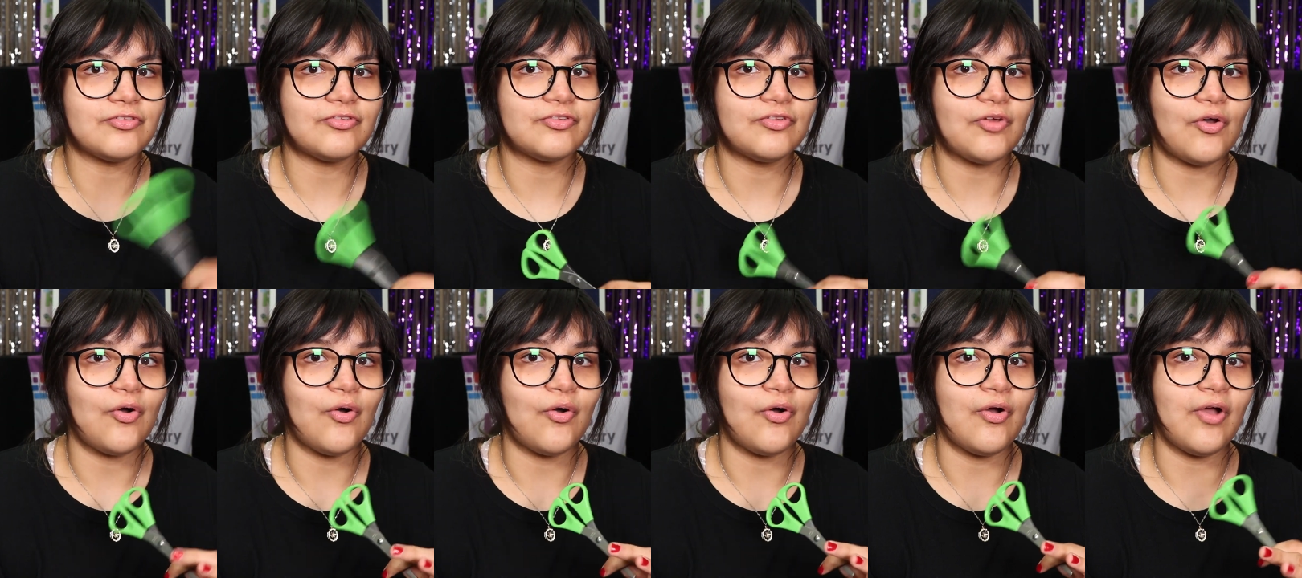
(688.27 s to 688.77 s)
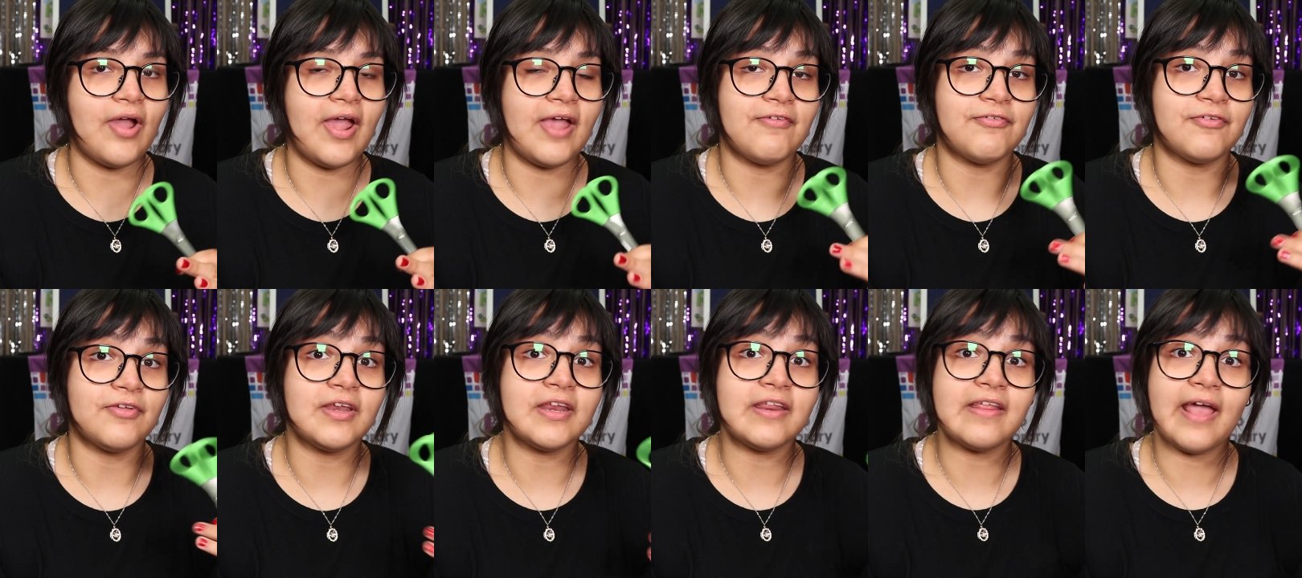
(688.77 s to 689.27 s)
So
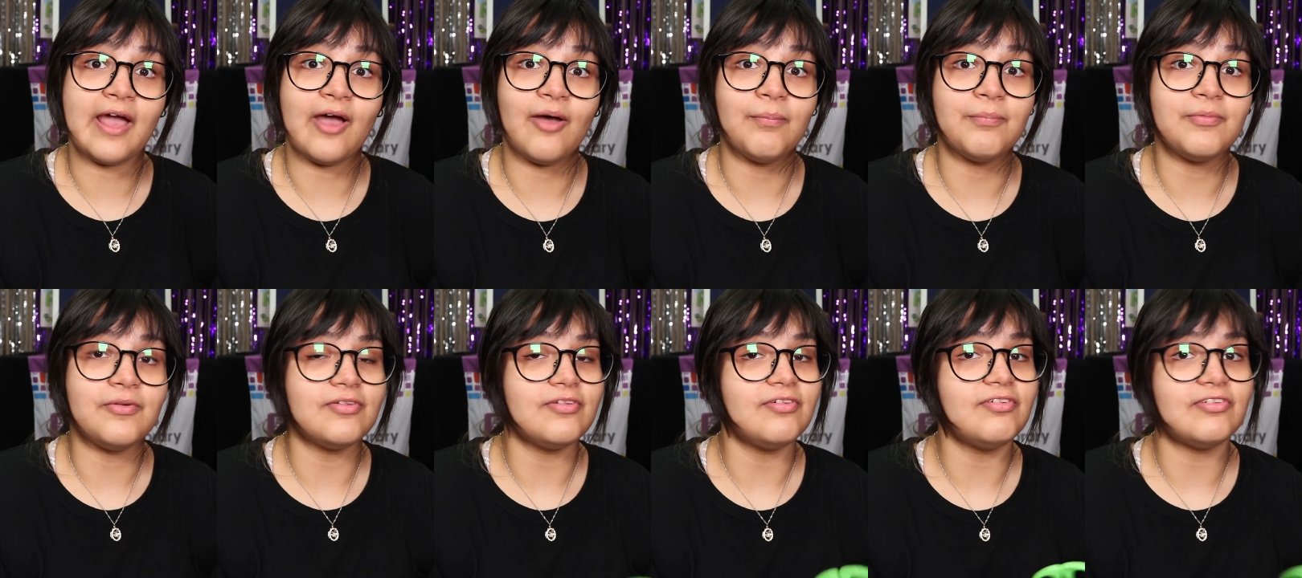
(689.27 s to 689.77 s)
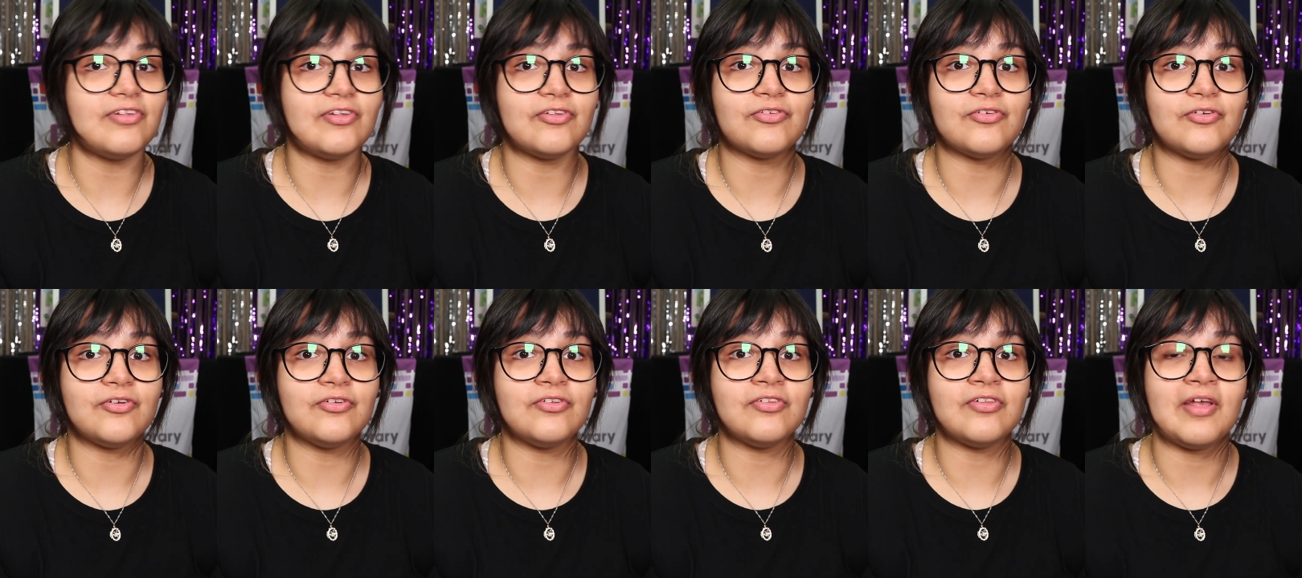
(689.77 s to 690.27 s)
if you need help using
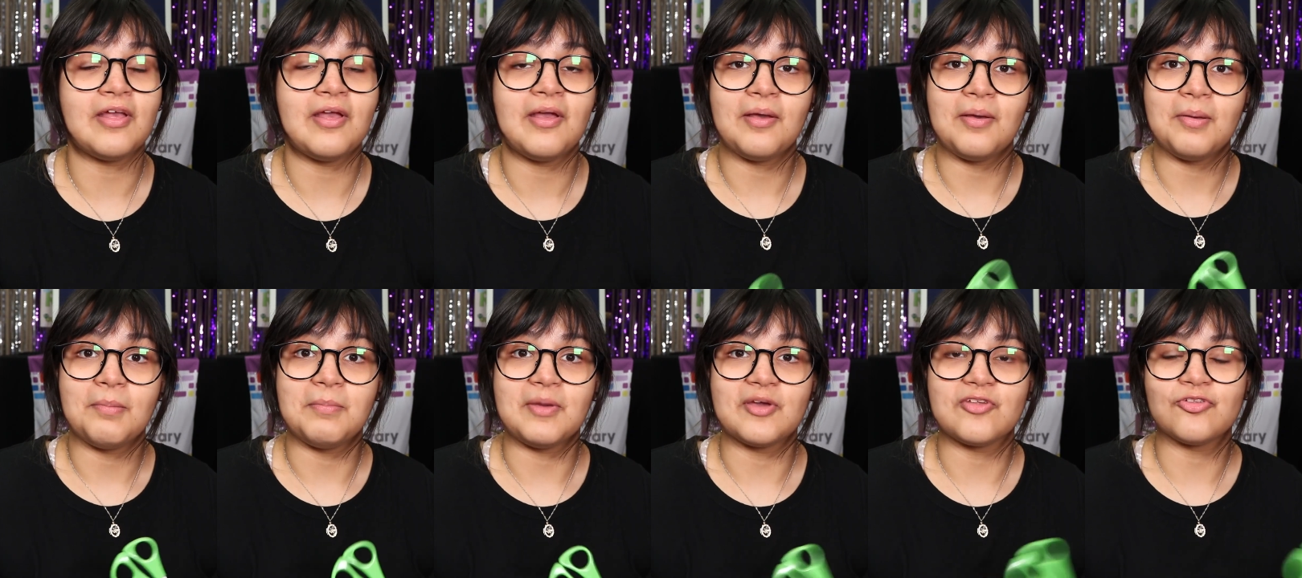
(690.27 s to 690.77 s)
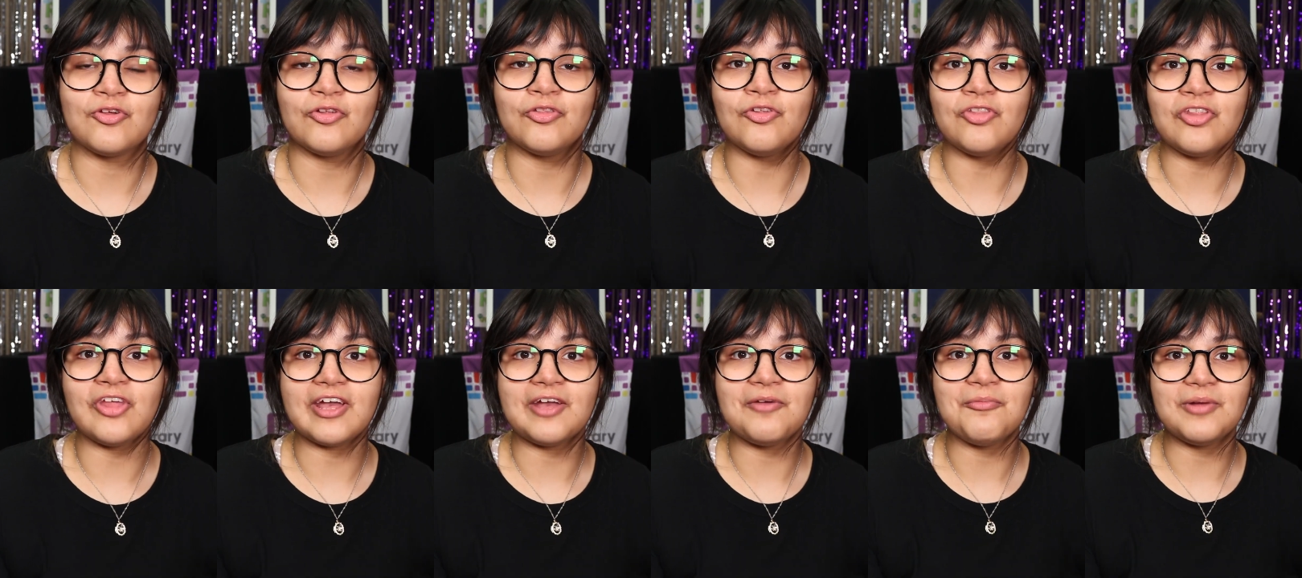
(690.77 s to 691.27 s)
scissors, make sure to
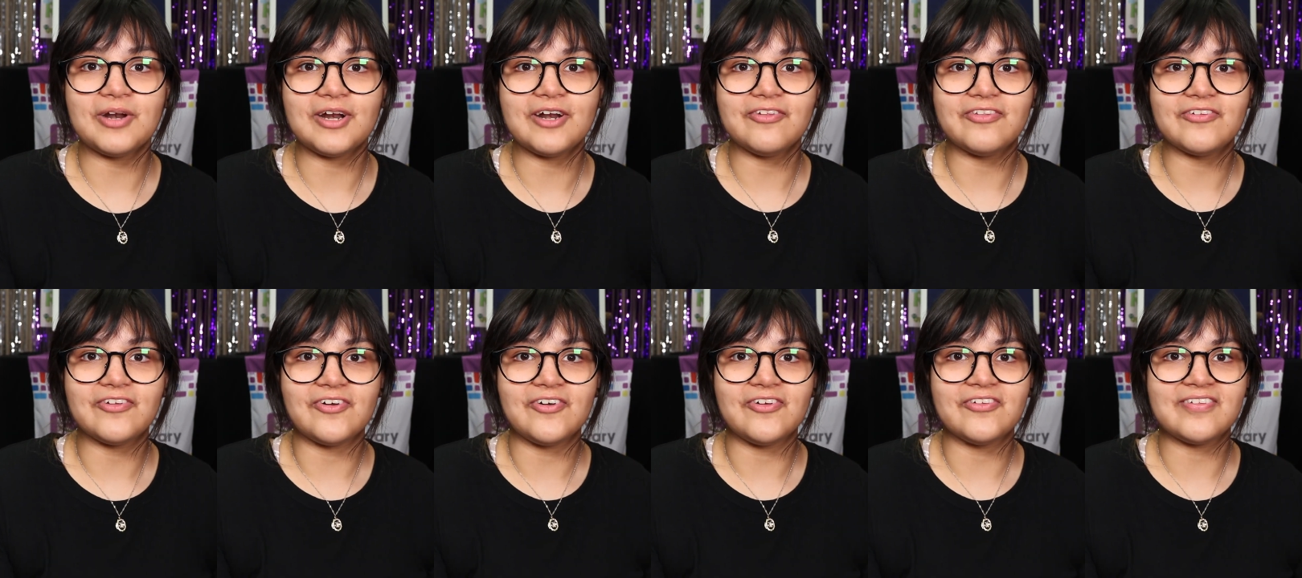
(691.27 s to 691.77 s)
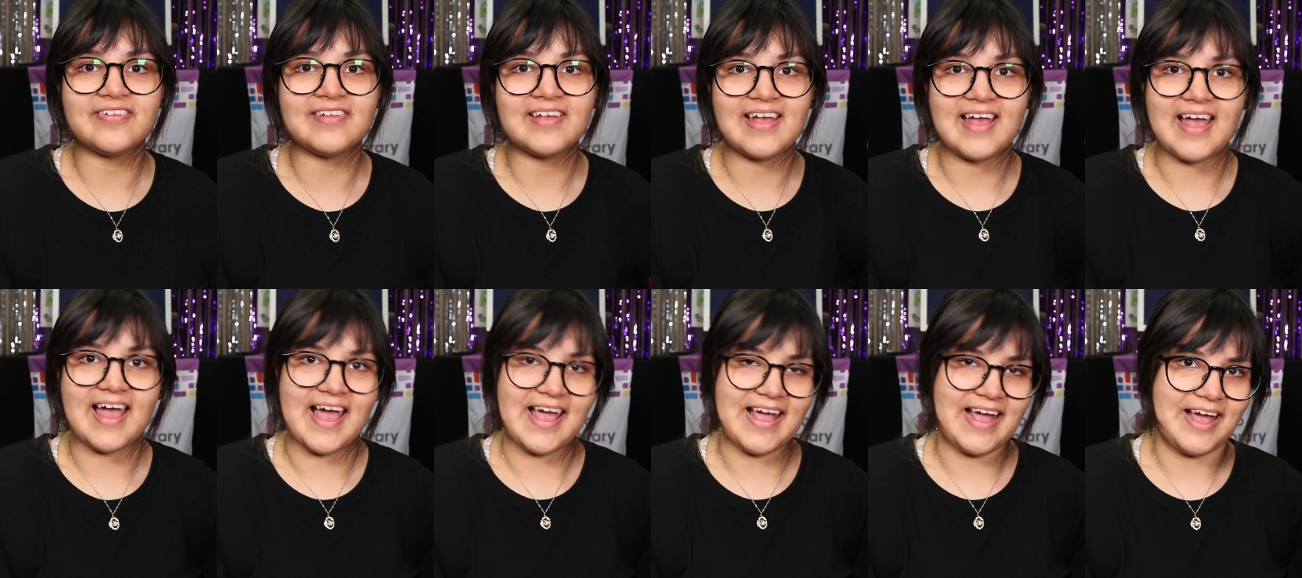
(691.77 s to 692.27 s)
check in with an adult.
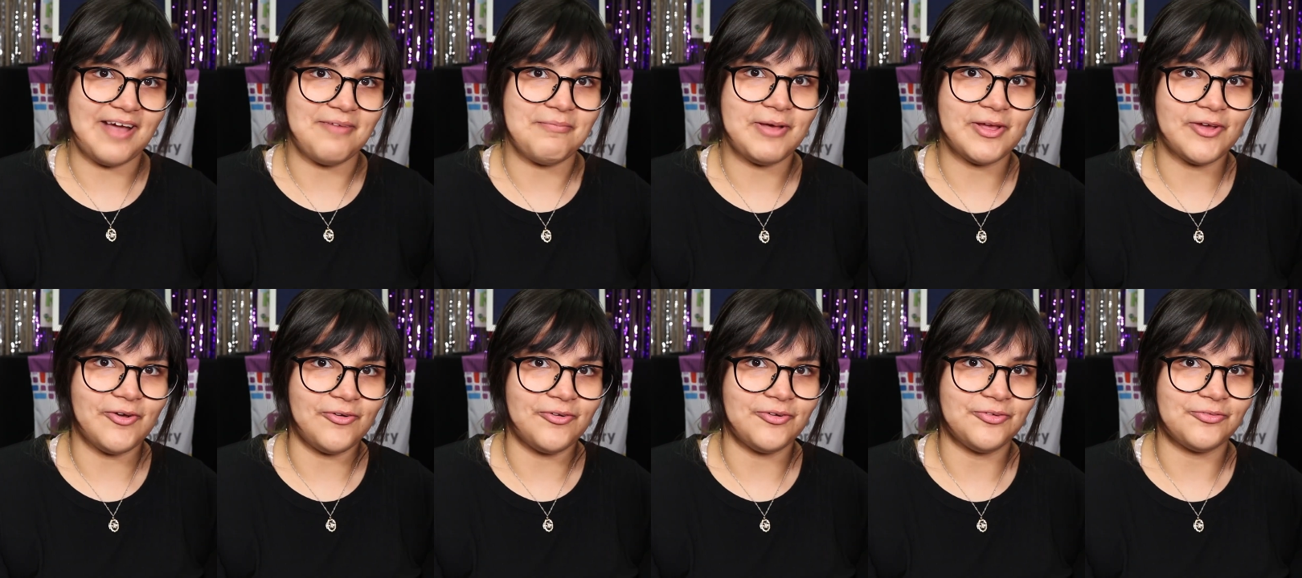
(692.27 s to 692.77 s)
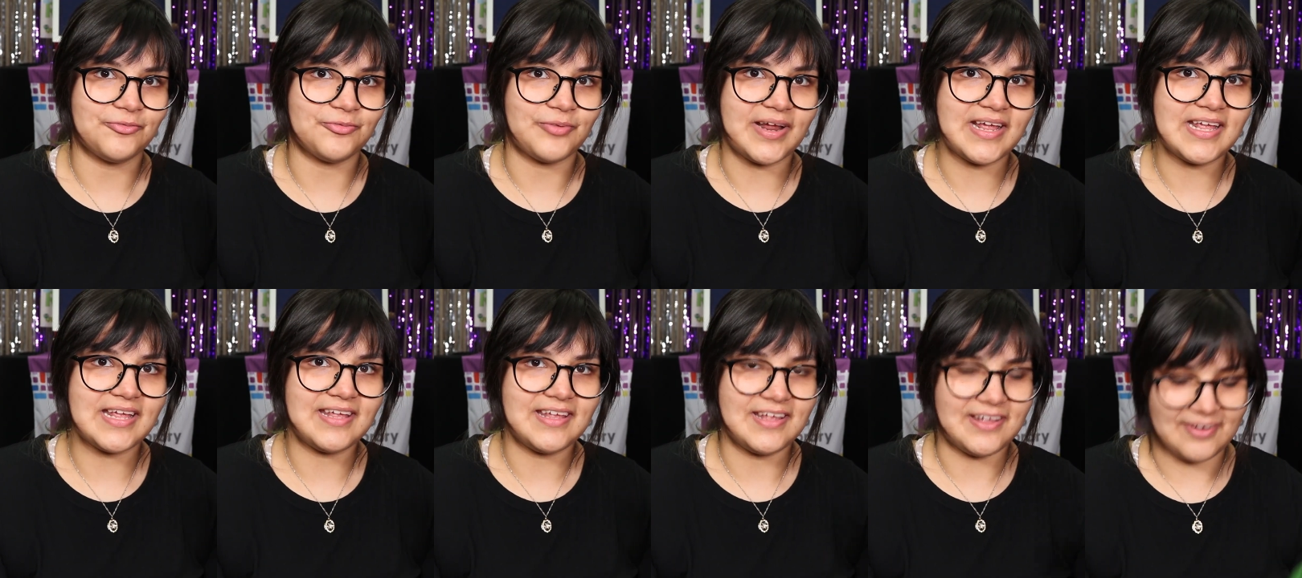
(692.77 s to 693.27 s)
I have my own
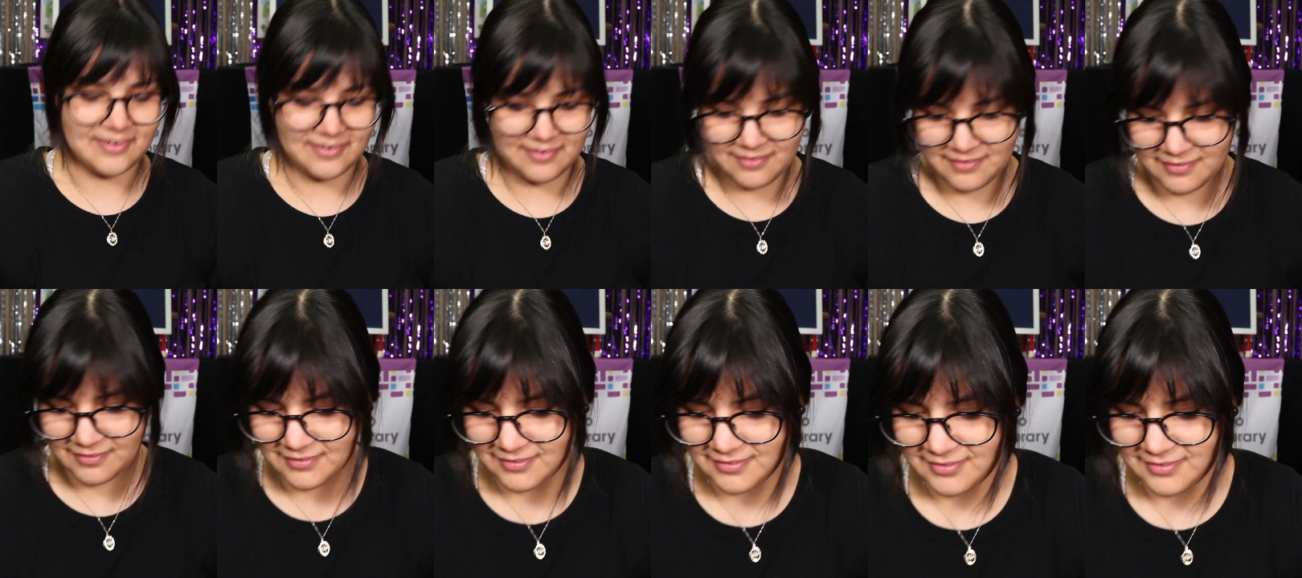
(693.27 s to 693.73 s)
right here.